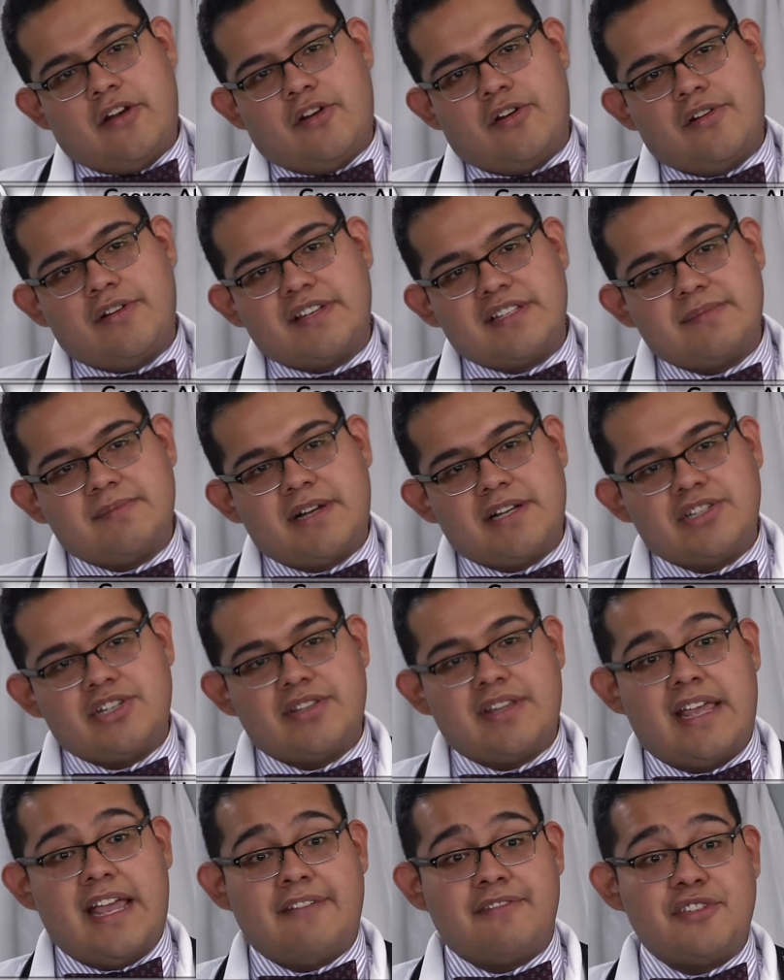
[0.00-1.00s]
earn as much
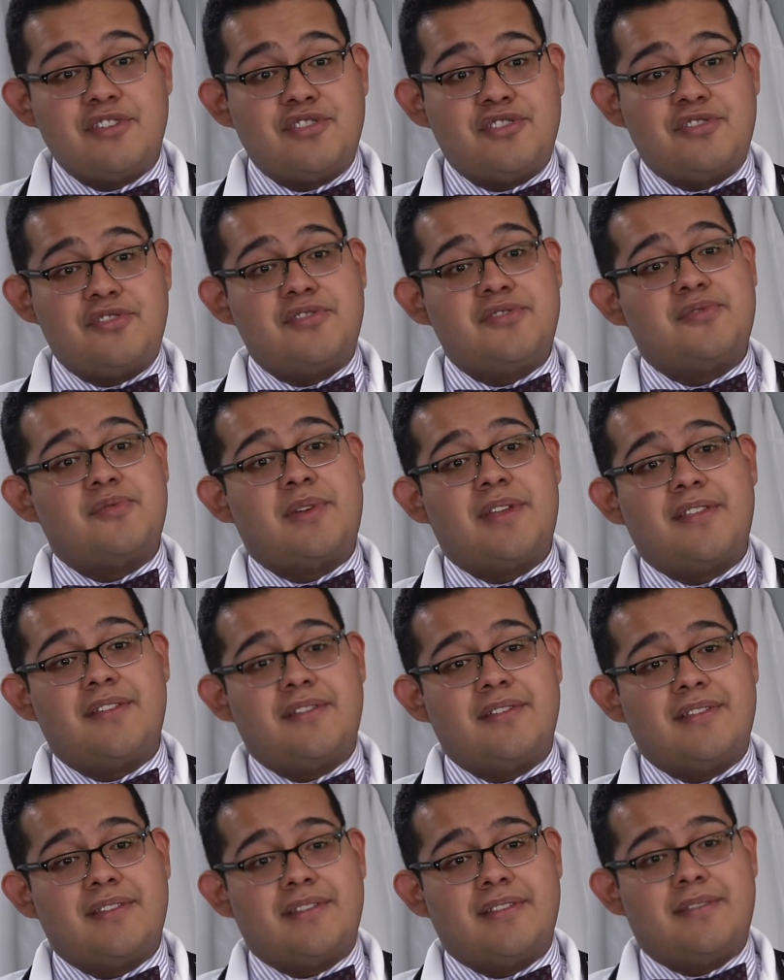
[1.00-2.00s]
and they have to choose
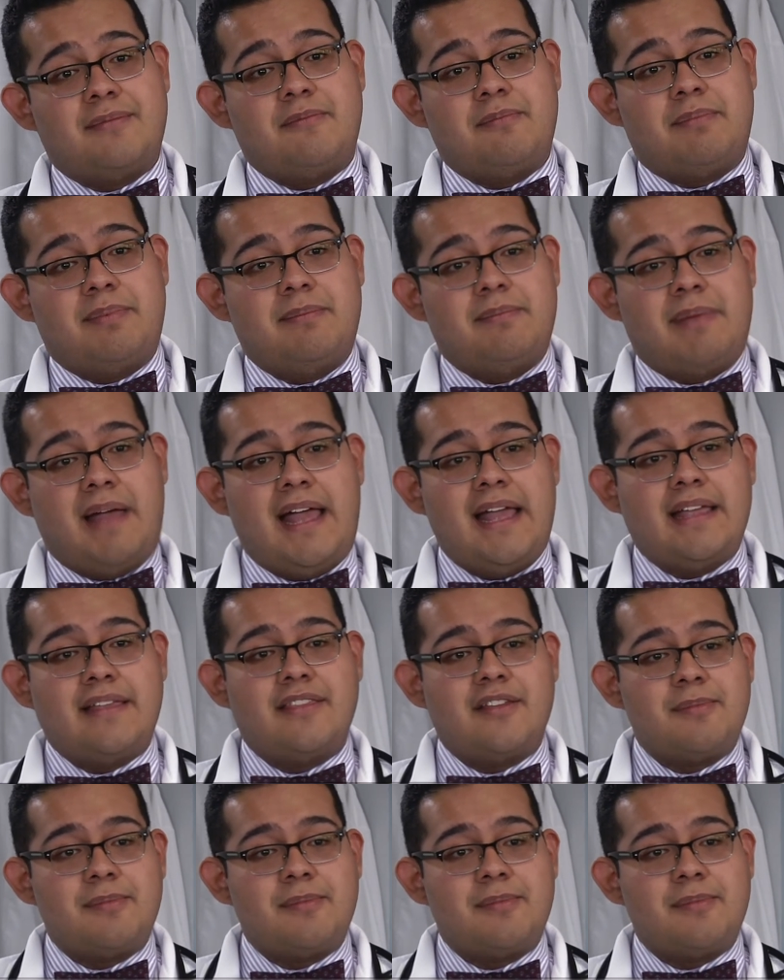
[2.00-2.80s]
whether buying